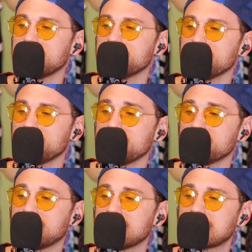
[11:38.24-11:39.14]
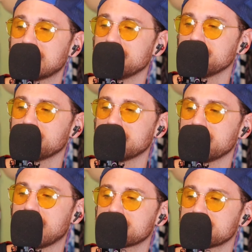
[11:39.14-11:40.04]
an MVP player can do when you
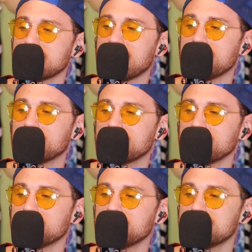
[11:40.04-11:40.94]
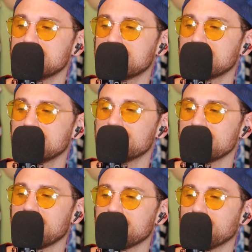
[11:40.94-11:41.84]
actually have a good
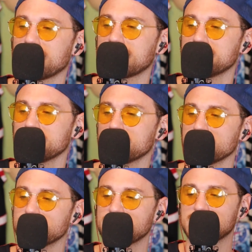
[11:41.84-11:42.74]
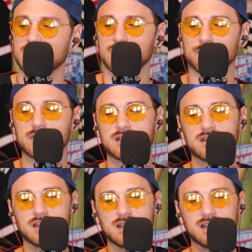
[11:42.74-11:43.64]
GM working to improve the team. And
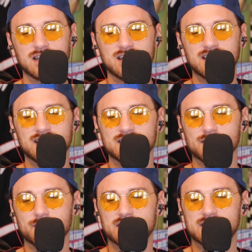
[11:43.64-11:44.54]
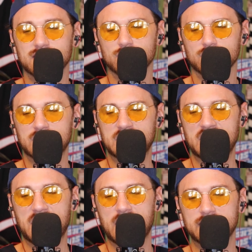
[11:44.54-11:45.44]
somebody said, oh,
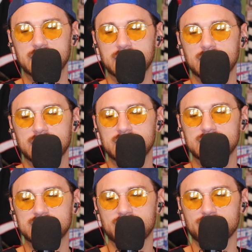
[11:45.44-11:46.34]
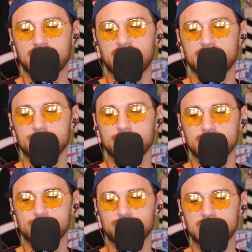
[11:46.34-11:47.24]
God, he's never had.
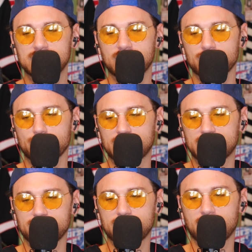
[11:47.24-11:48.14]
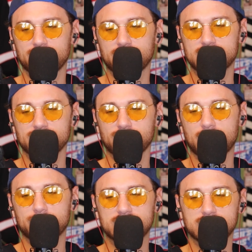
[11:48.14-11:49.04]
He's never been given offensive
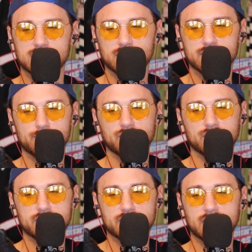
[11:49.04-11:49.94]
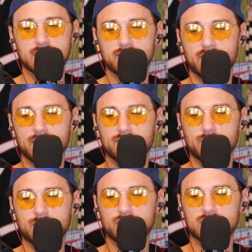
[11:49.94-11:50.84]
weapons is such bullshit. If
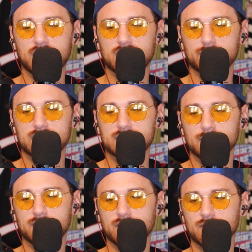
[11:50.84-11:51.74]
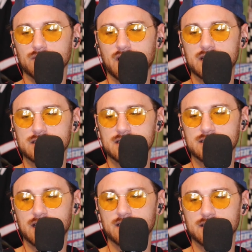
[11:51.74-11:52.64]
people talked about some of the O lines he's
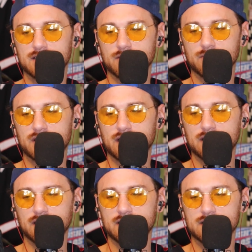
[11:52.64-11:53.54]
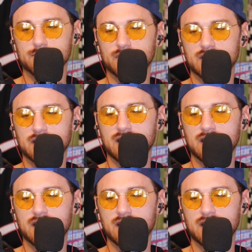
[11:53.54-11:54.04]
had to deal with, I'd listen. But